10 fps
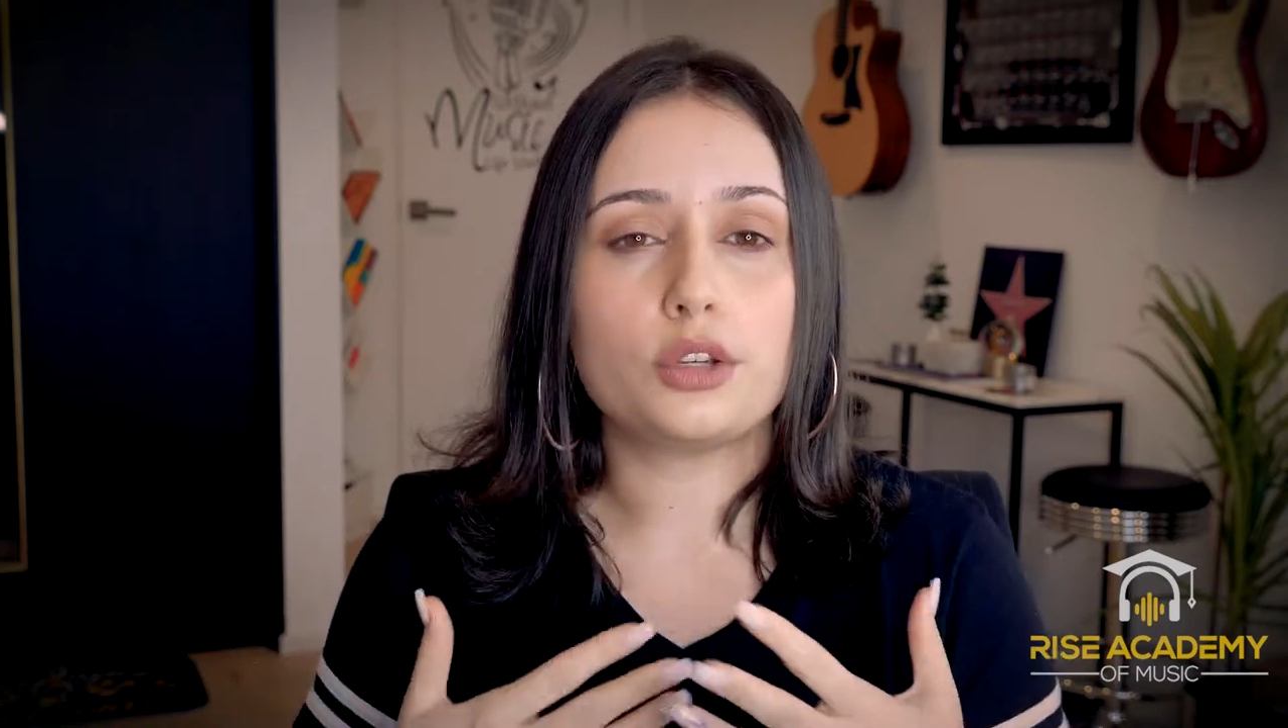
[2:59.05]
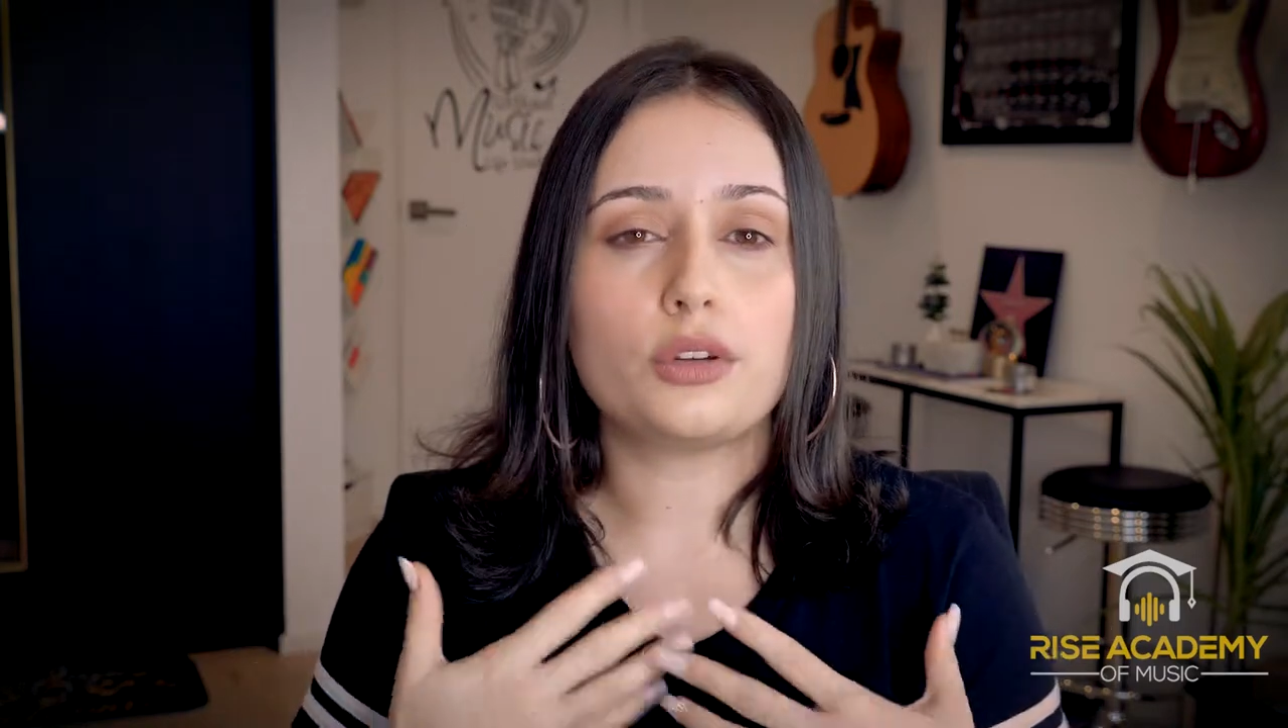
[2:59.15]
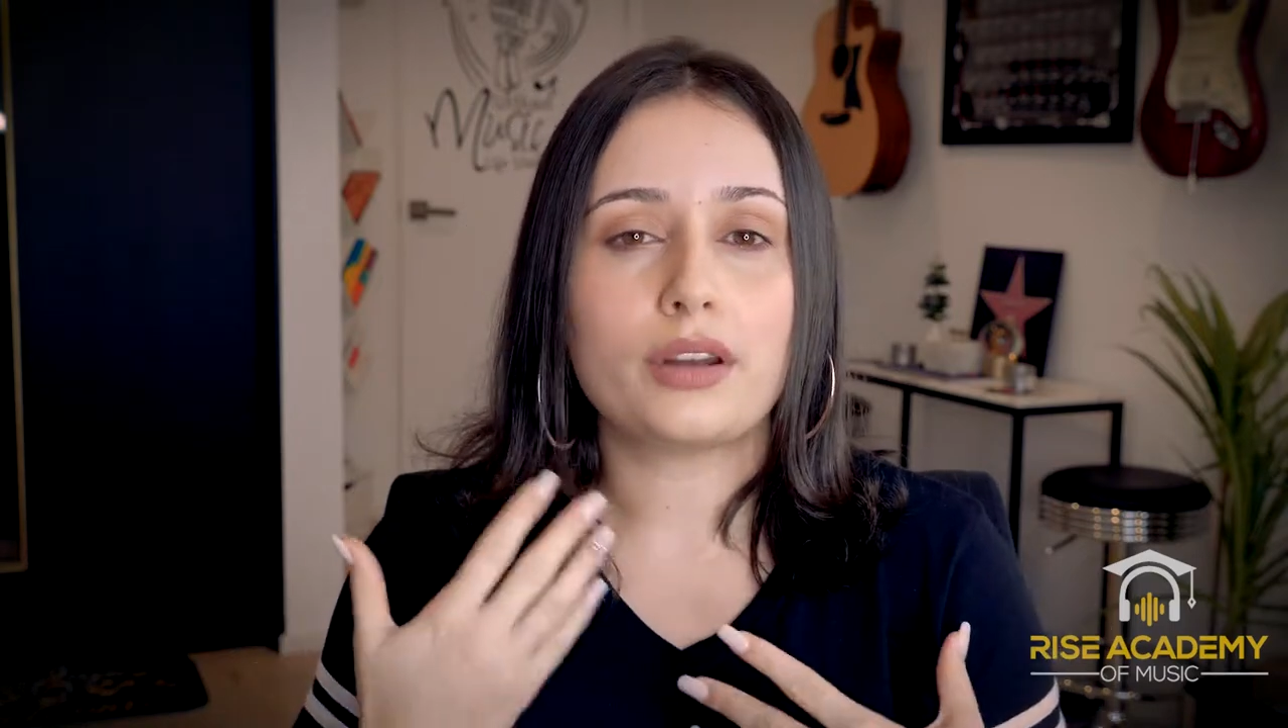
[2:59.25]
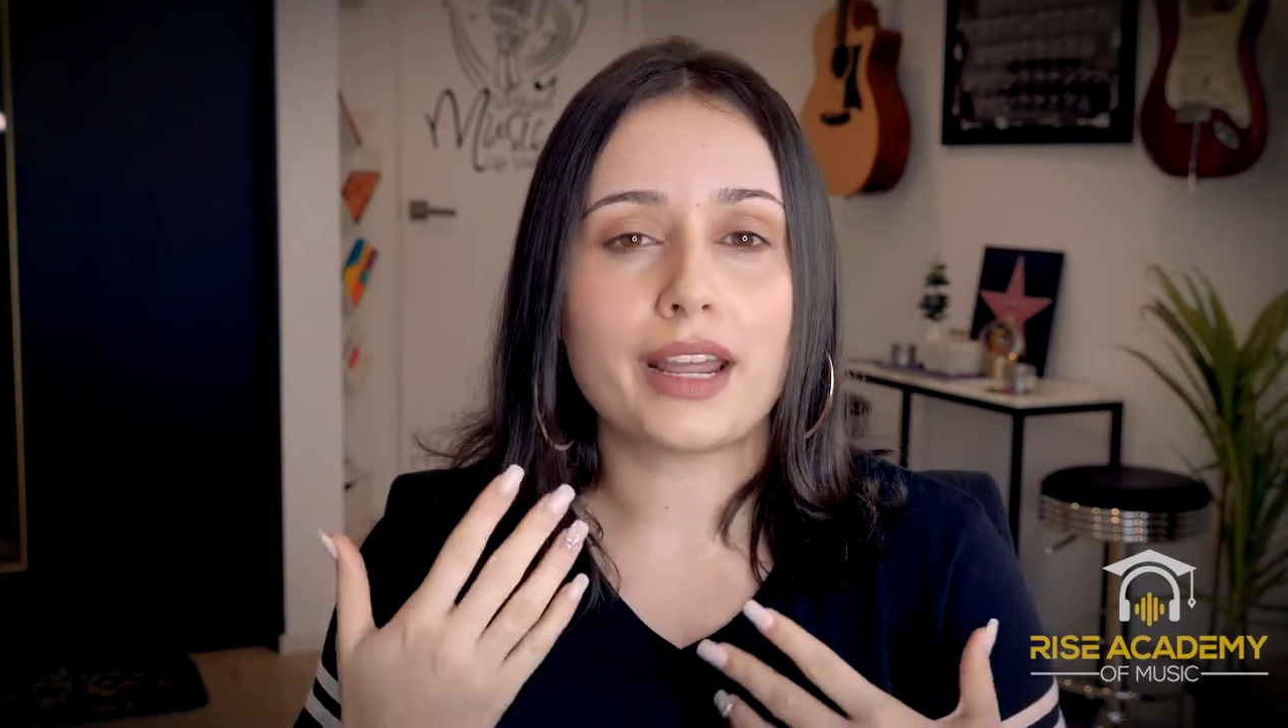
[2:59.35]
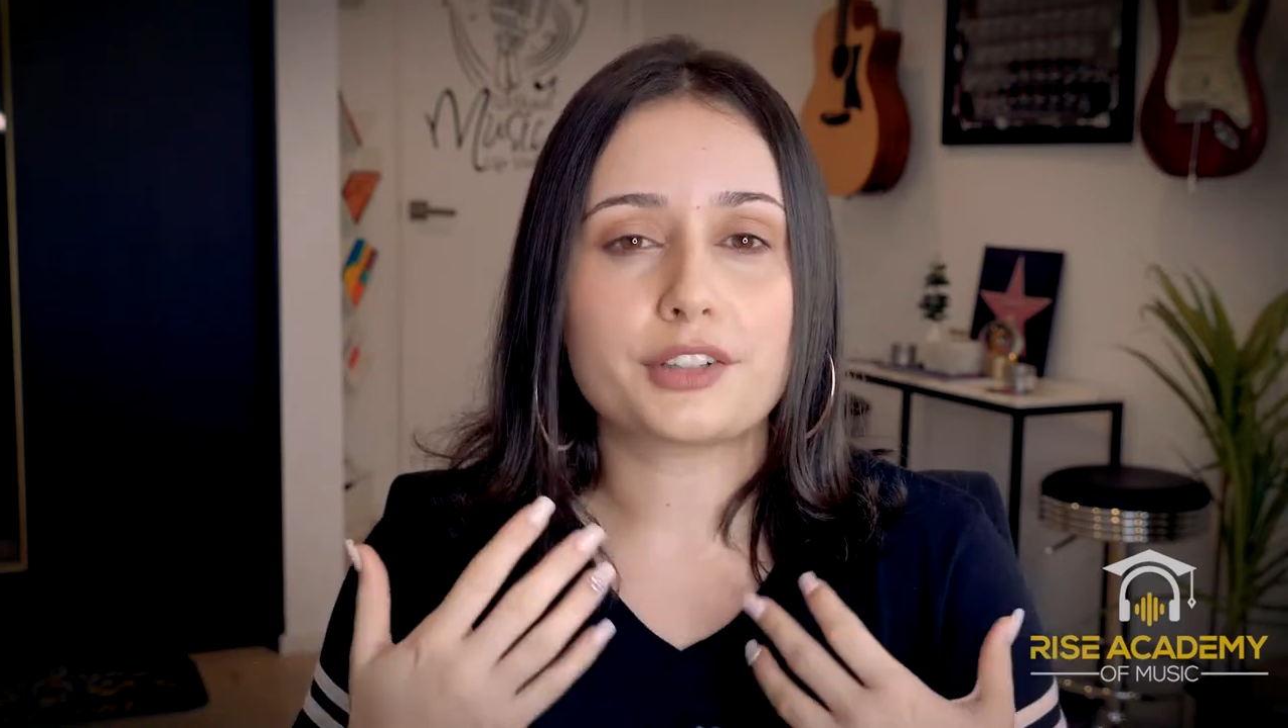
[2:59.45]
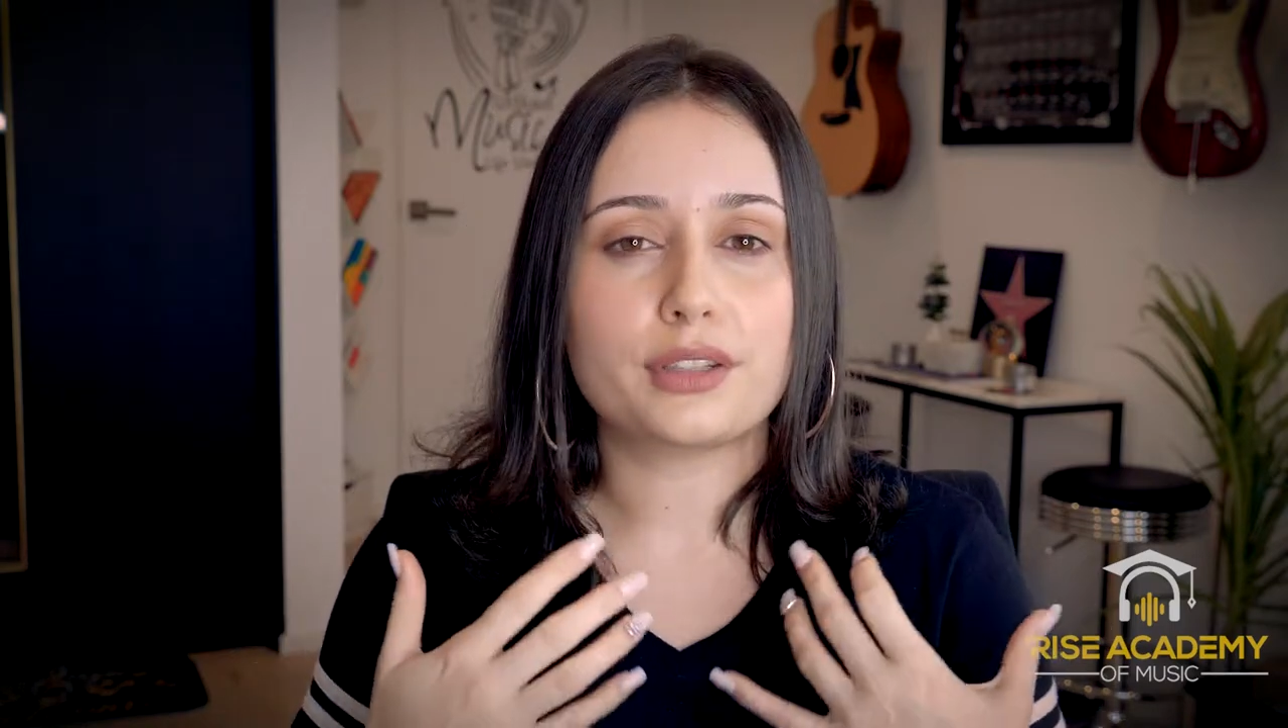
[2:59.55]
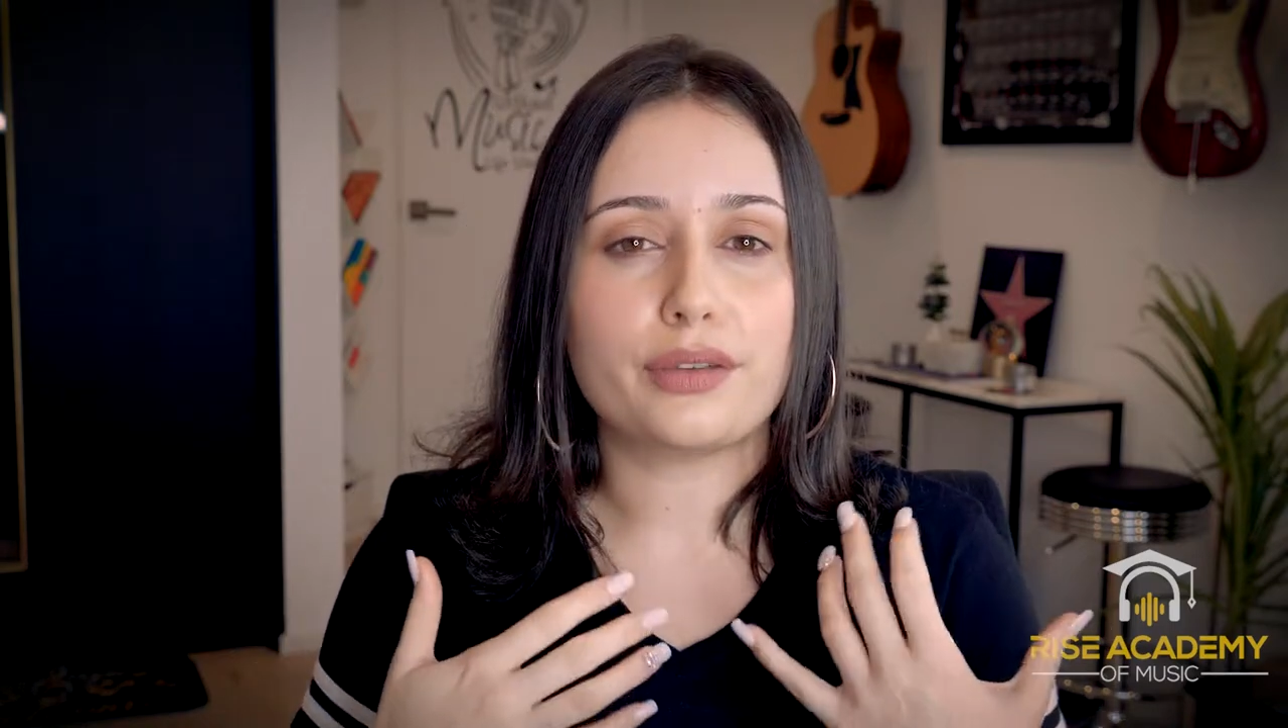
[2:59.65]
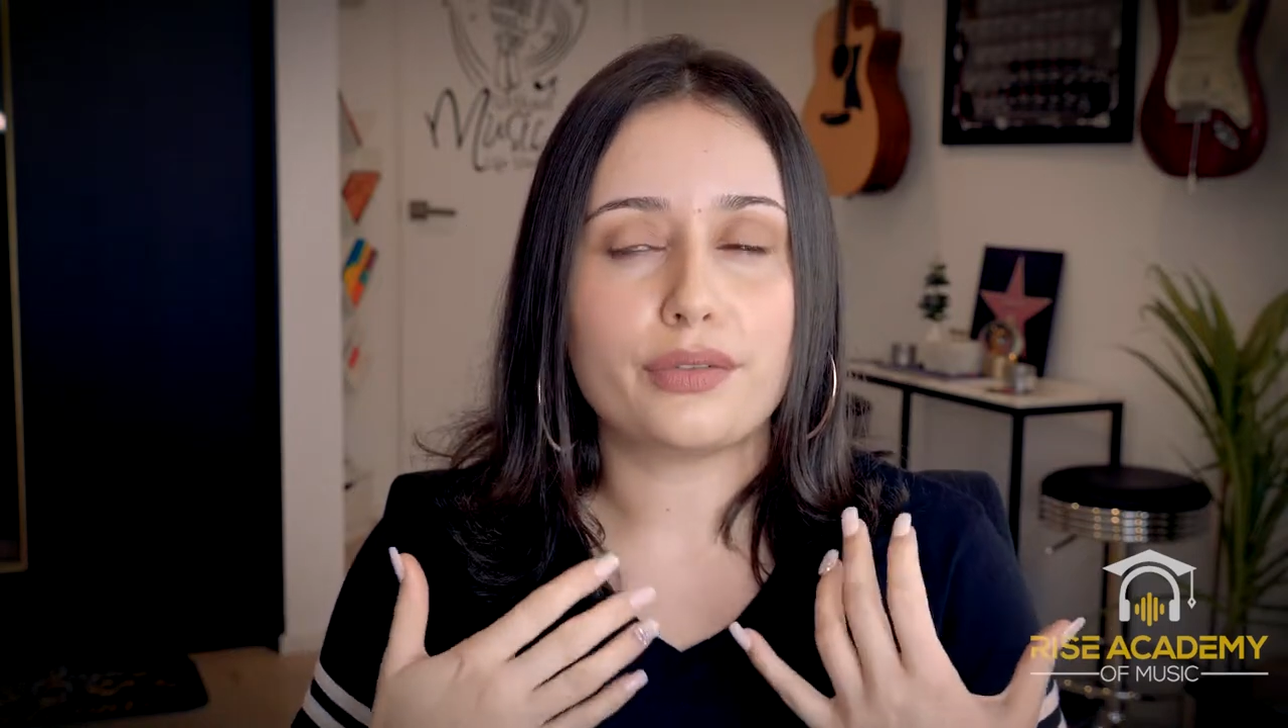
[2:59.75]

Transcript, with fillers: you don't actually